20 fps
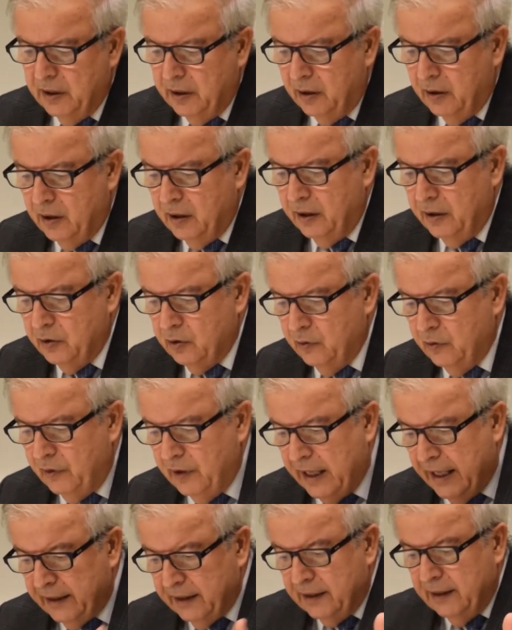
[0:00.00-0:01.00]
rise of
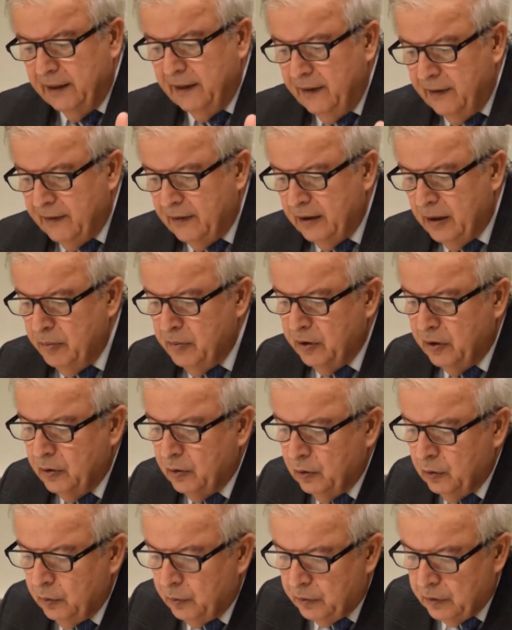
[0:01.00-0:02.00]
radical Islamic
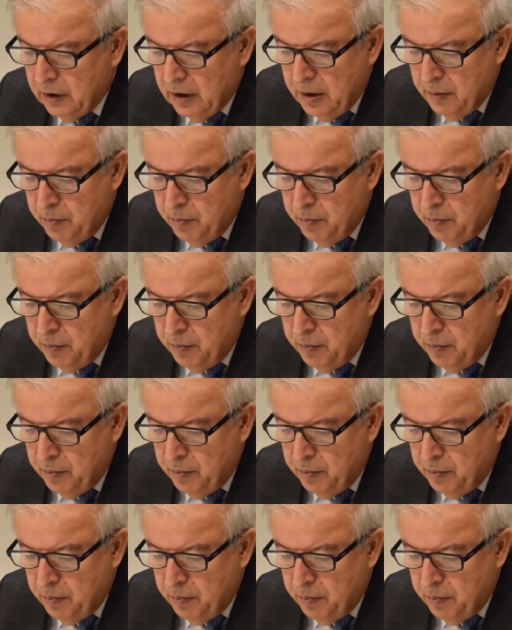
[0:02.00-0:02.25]
groups,